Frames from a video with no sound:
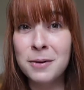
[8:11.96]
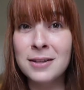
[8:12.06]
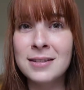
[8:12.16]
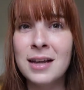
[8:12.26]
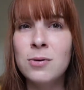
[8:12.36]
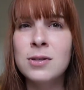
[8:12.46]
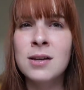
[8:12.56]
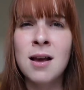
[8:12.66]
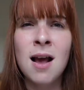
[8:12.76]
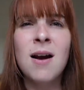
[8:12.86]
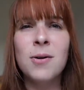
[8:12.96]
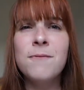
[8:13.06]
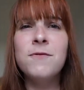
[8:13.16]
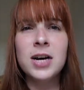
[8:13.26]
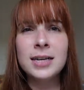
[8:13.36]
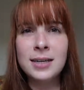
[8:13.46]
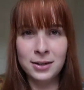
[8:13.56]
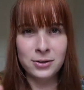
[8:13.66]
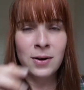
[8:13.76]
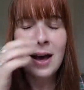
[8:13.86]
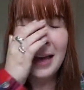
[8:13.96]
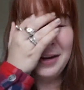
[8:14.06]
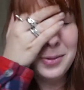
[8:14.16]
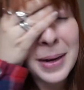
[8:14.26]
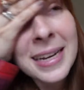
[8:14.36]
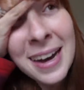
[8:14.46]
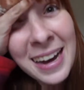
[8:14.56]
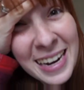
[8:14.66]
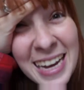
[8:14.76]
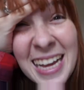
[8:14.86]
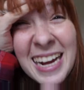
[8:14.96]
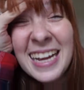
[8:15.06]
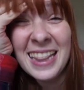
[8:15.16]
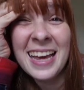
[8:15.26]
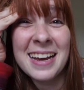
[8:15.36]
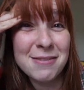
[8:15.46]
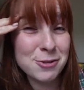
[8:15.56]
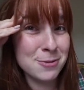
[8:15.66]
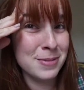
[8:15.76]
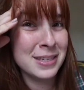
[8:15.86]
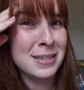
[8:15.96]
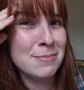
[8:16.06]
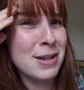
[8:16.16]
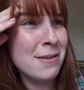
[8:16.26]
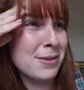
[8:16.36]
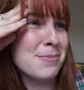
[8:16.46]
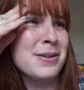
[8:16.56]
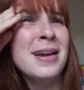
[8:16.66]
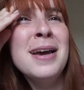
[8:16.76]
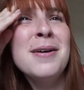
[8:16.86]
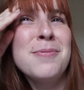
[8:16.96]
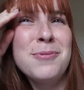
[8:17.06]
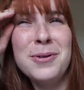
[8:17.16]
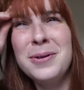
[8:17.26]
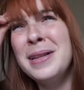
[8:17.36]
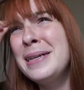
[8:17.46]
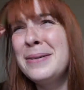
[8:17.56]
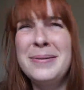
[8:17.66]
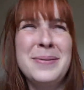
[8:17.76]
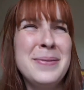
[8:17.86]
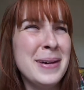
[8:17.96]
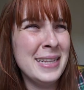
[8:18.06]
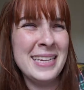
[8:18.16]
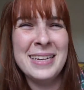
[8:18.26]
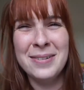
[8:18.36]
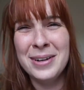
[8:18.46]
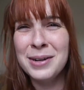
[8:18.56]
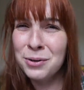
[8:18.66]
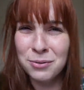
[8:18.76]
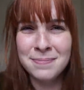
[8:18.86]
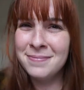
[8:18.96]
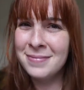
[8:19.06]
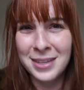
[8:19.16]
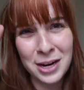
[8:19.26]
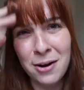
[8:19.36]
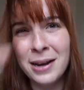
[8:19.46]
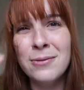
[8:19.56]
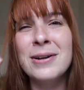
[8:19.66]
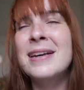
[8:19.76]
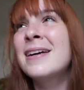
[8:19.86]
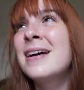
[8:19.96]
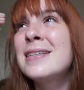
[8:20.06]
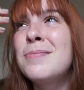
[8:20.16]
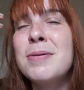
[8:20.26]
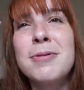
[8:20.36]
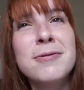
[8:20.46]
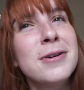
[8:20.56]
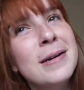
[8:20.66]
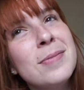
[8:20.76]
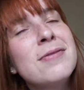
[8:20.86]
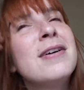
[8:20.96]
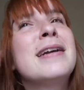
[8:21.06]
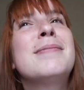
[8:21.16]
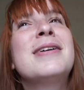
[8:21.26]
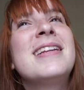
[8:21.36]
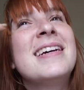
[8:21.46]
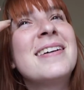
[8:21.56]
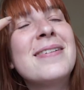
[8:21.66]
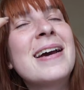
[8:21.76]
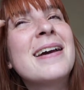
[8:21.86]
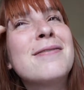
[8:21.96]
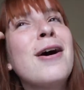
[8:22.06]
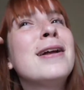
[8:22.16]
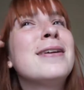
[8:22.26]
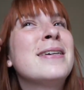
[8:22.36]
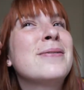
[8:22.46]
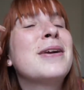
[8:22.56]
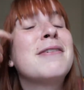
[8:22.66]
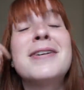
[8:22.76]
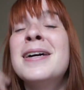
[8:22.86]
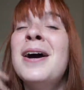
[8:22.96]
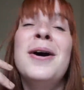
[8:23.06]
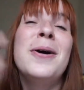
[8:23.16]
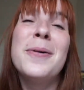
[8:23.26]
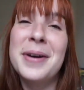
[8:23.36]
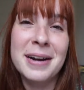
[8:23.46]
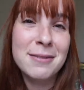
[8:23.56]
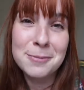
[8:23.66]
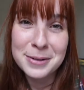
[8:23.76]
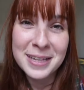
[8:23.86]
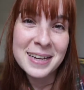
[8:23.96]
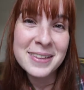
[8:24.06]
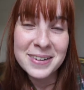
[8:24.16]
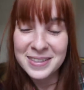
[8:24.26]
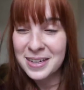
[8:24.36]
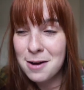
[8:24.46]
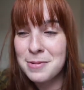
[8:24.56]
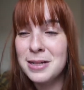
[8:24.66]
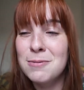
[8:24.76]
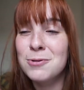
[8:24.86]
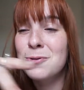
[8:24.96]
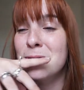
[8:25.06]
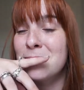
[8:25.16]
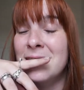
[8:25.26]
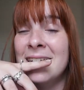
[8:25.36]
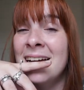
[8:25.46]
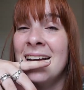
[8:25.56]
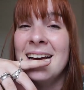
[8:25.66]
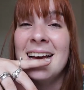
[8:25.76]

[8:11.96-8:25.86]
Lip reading: response to that was, oh, you. And oh my god. And like, everyone busted up laughing, but we're like, what? Like, what a, you know, anyone can cuss at people if you're gonna be funny, but like, okay, fine, dude, whatever. But like, the rest of the comedy club was really funny,